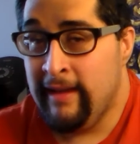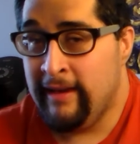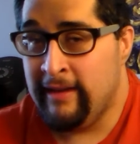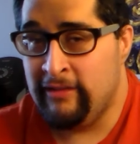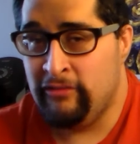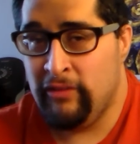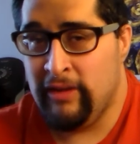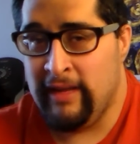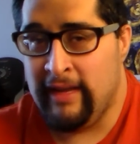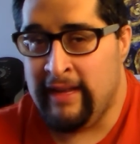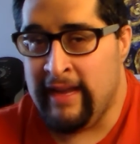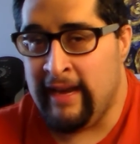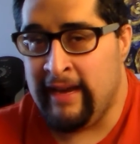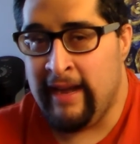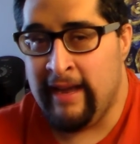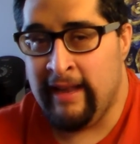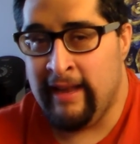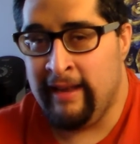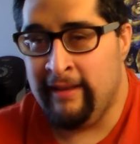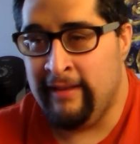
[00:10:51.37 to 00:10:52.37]
Because really, that
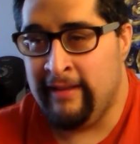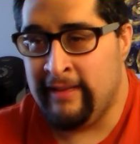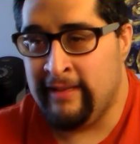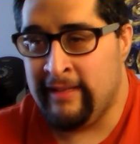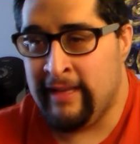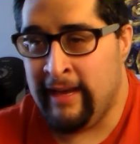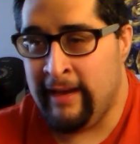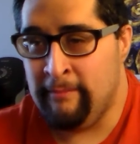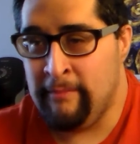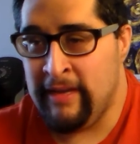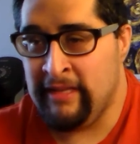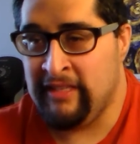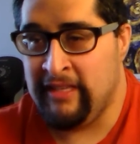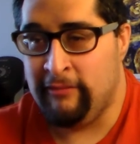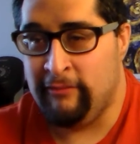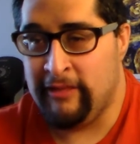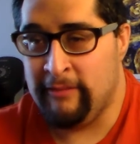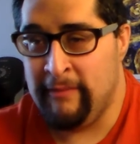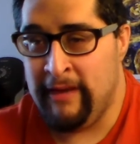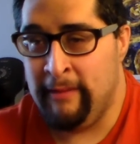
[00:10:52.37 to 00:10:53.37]
kind of is like
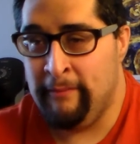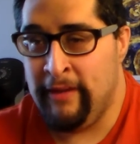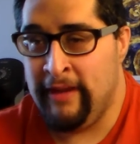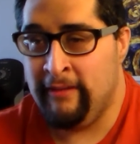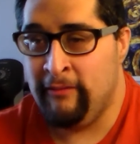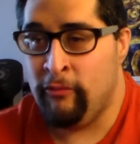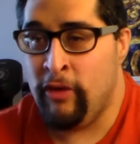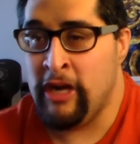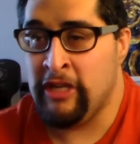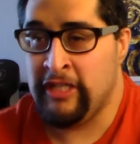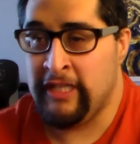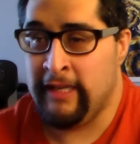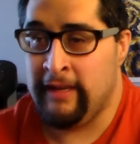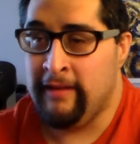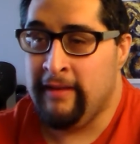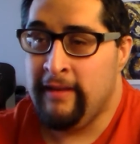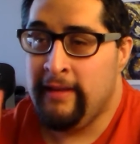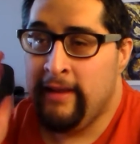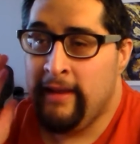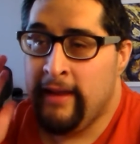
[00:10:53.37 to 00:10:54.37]
messing with me a bit, watching